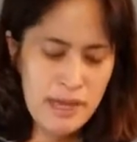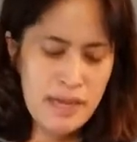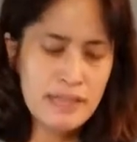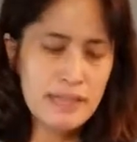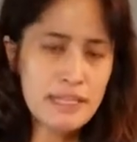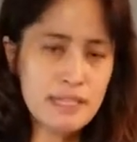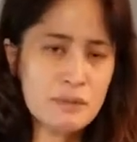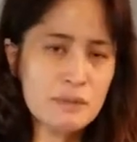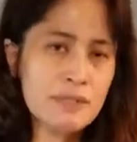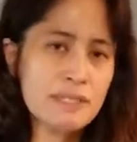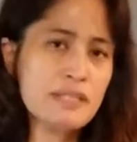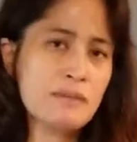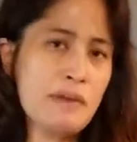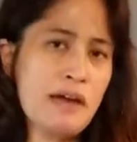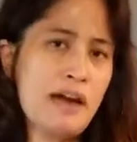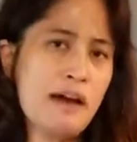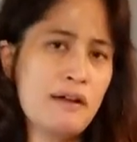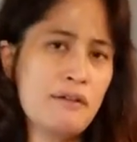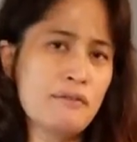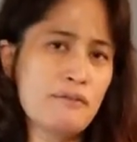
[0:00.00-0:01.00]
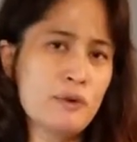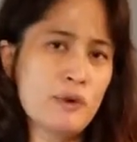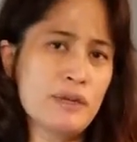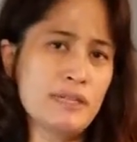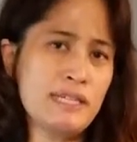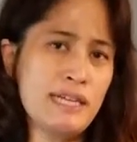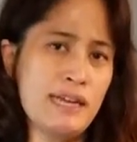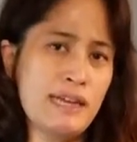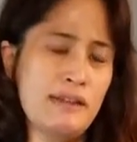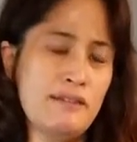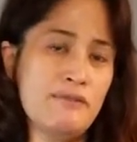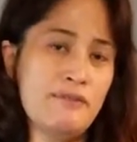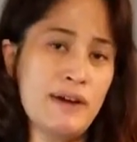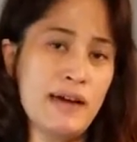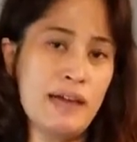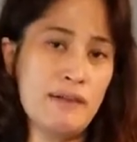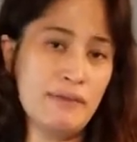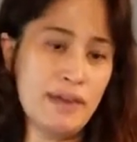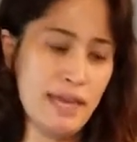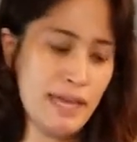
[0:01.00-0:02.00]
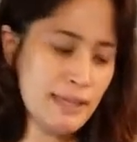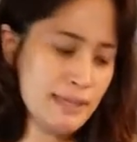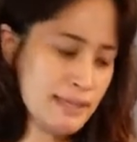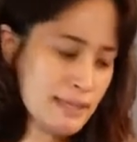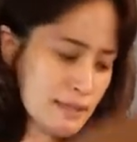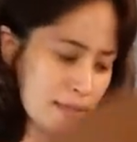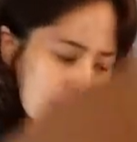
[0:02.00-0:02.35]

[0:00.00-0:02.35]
This one's about 14 and 5/8.